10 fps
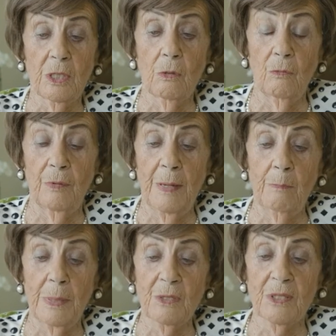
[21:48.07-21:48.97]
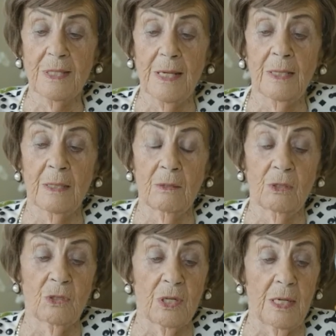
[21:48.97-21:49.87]
the November 2nd
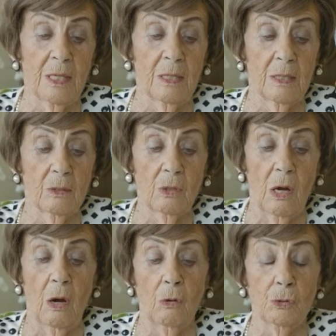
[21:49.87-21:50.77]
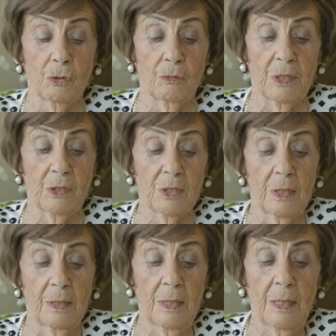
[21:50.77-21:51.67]
train to
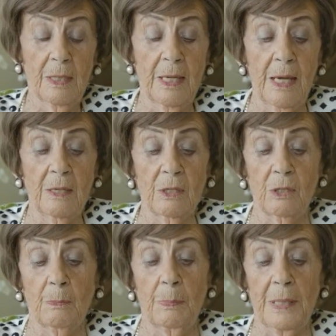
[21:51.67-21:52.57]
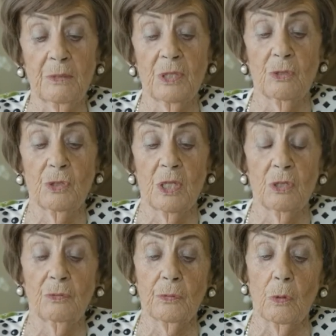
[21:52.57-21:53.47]
Auschwitz carried
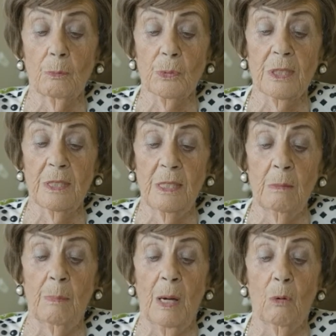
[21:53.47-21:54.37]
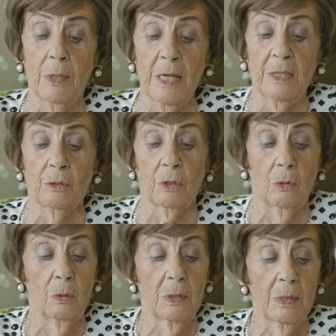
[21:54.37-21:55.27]
passengers from the Libau ghetto